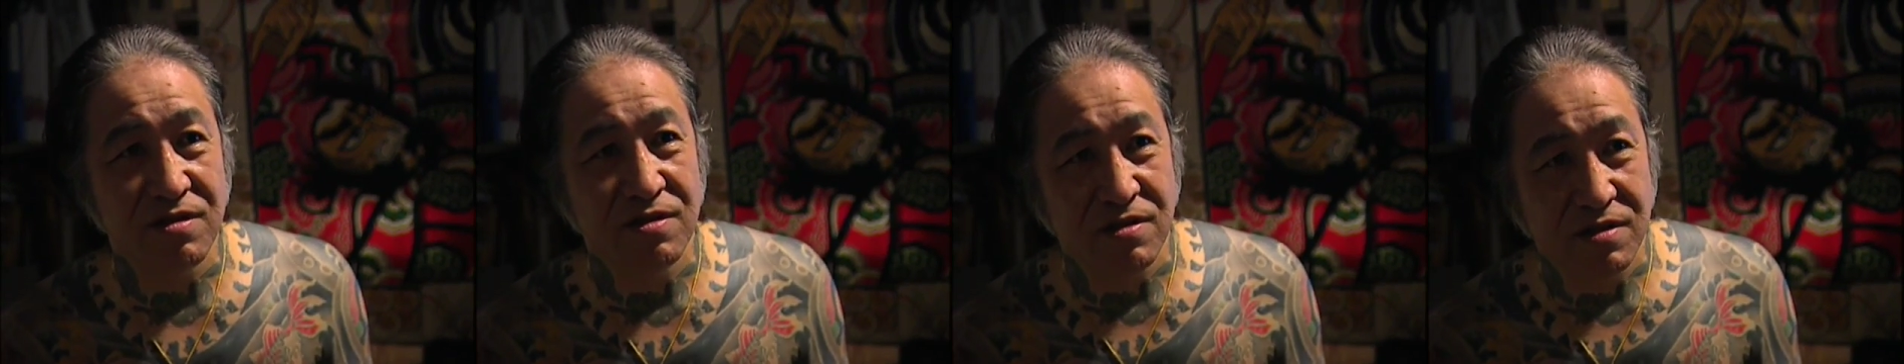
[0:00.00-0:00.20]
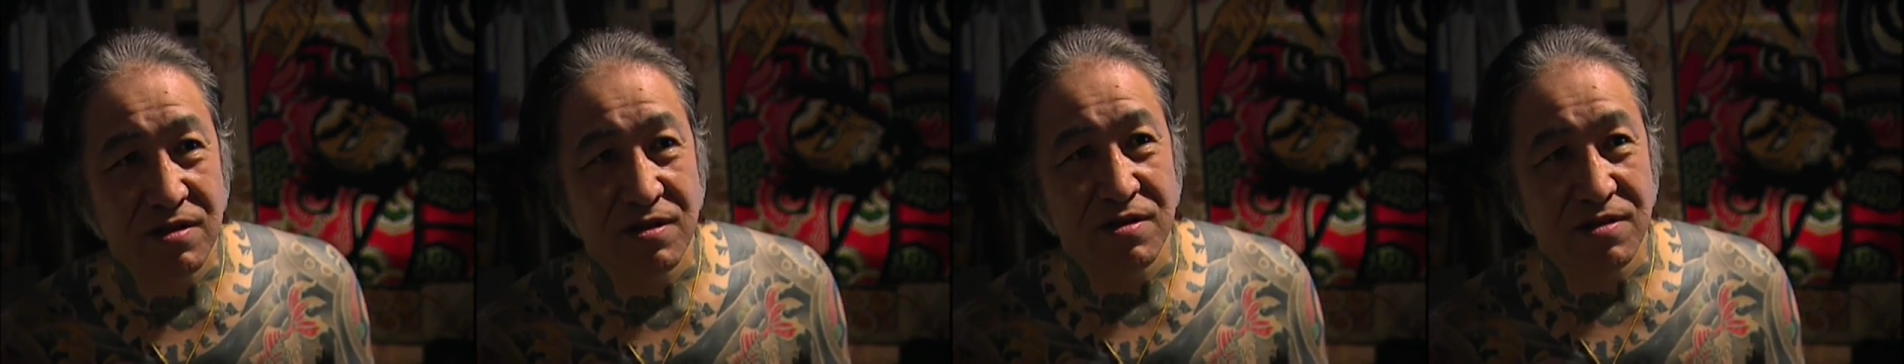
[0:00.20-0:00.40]

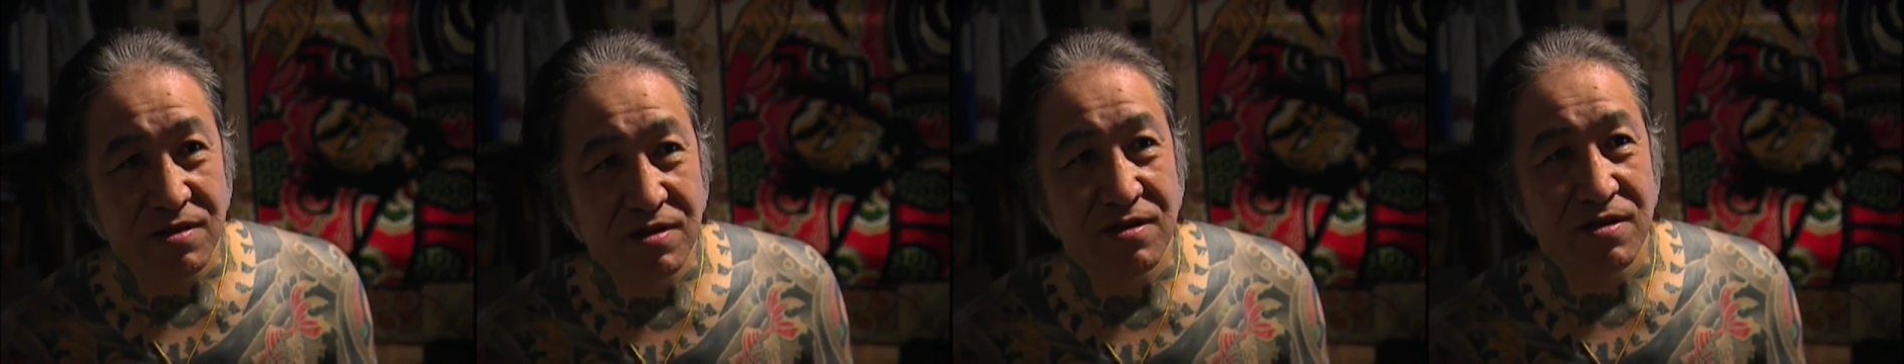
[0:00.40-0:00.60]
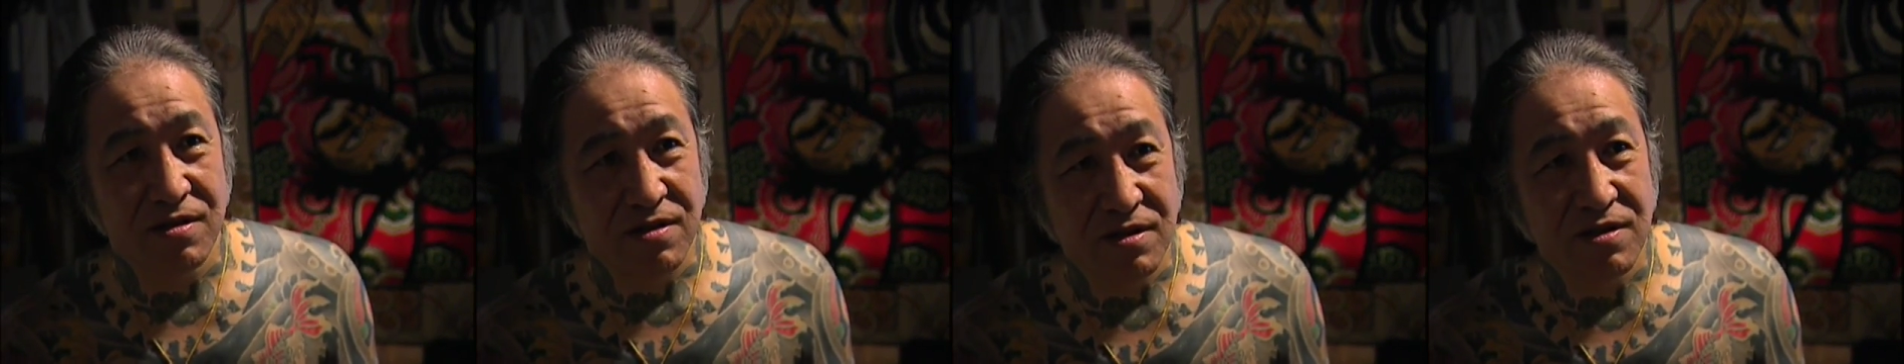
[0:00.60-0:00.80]
The
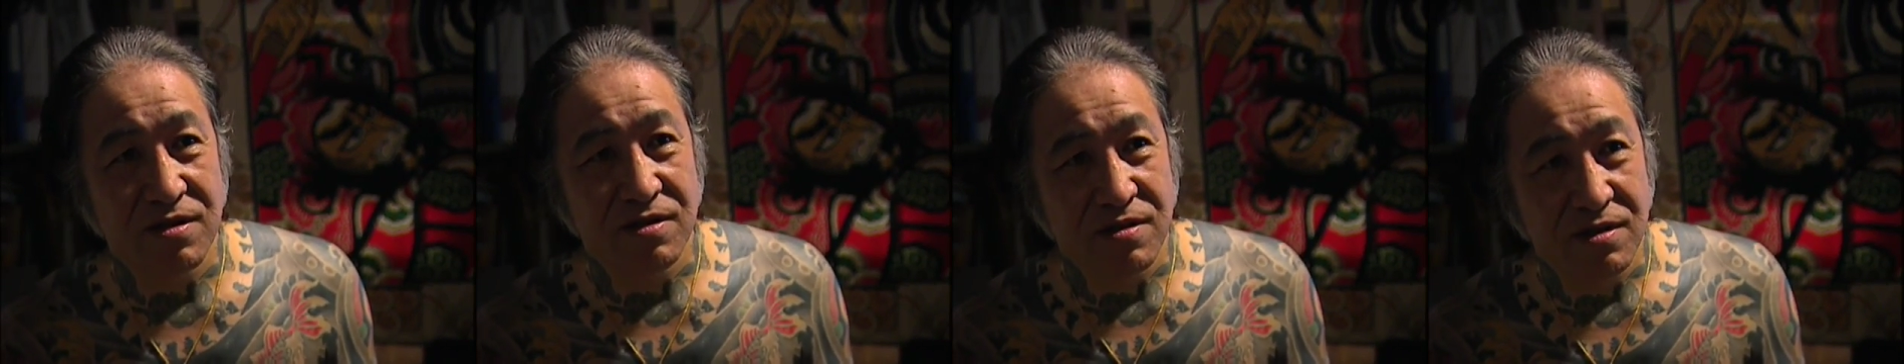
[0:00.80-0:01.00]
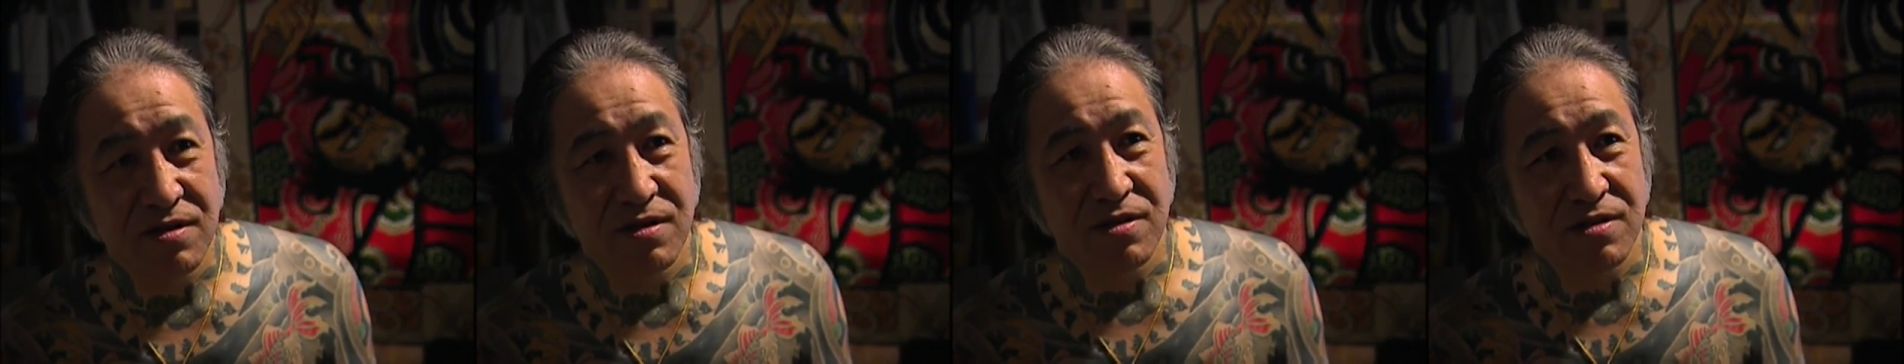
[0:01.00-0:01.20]
only
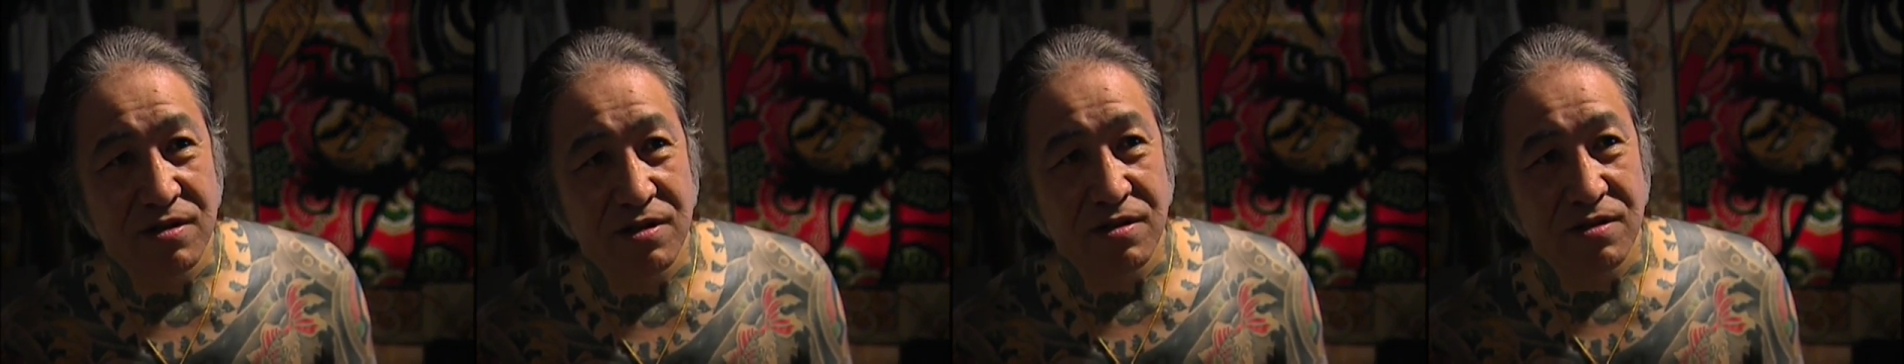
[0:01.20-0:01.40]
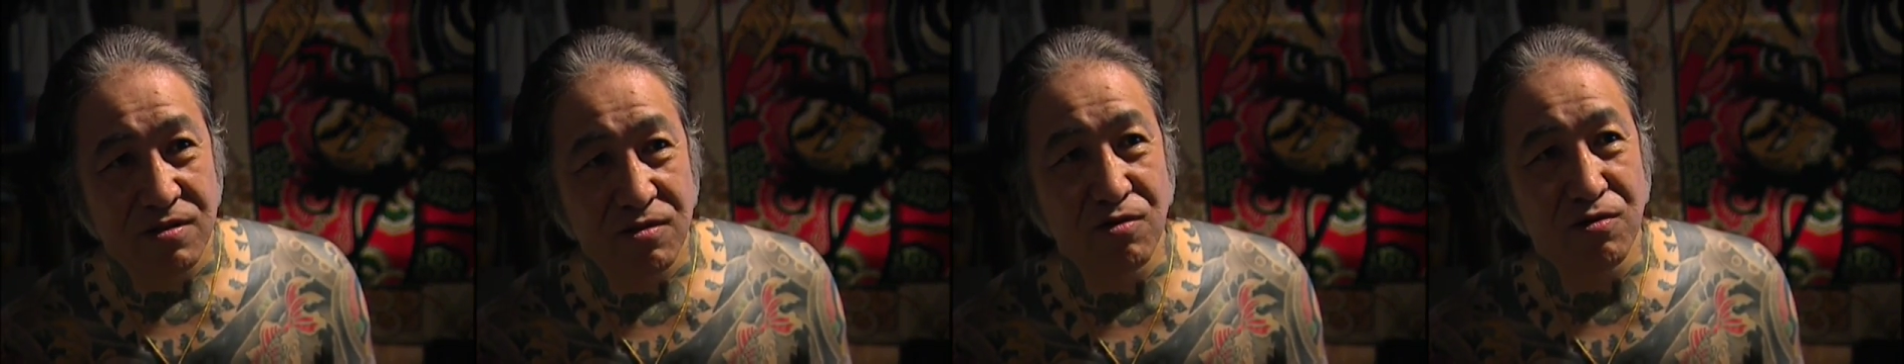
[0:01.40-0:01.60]
option for
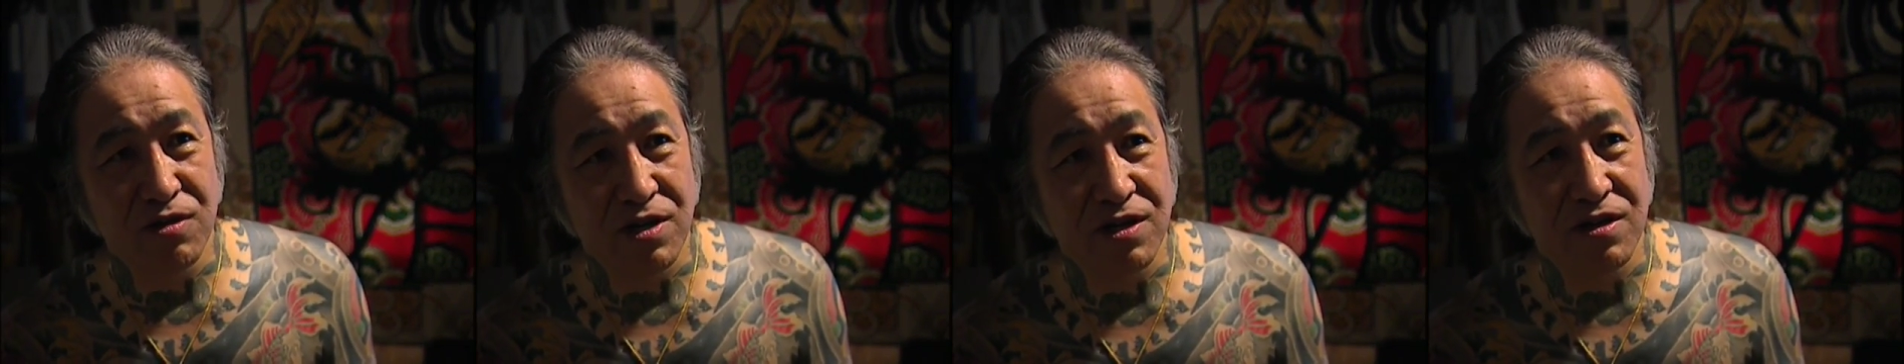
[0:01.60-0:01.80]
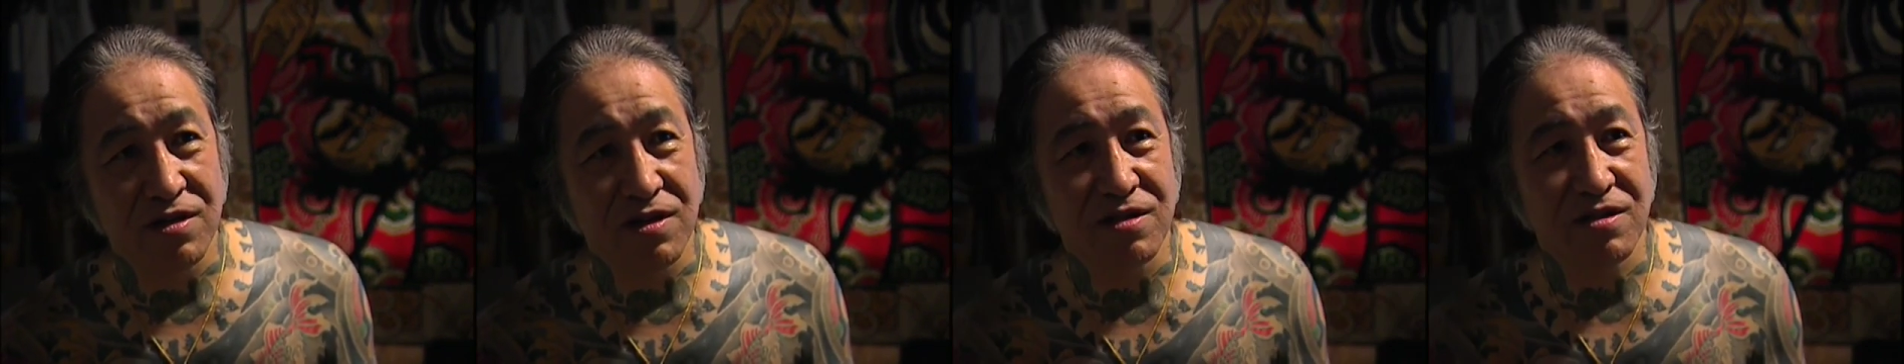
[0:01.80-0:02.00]

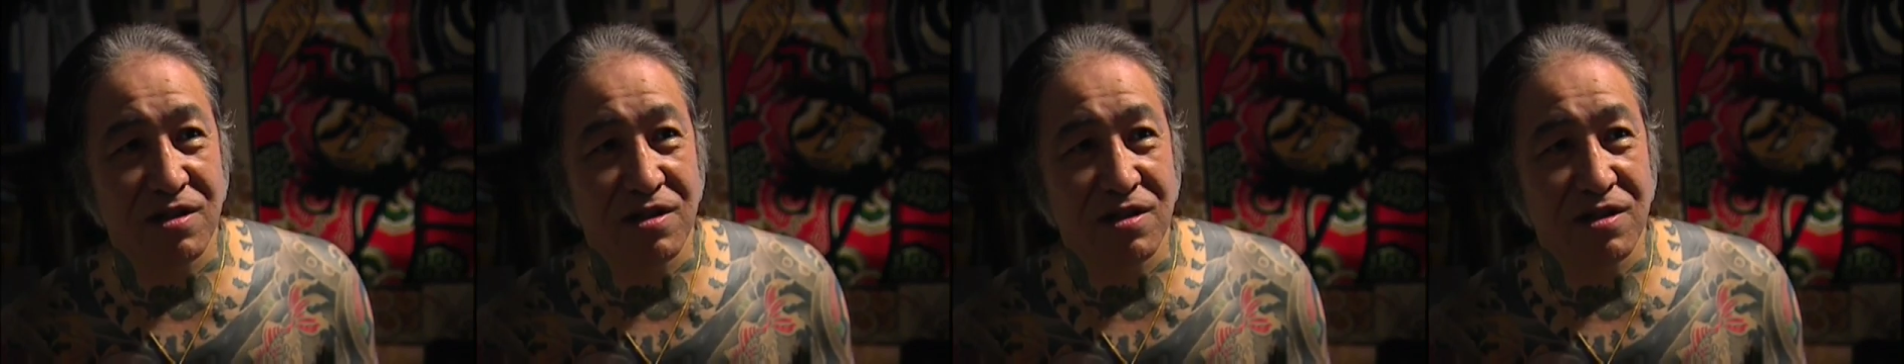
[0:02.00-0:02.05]
tattooists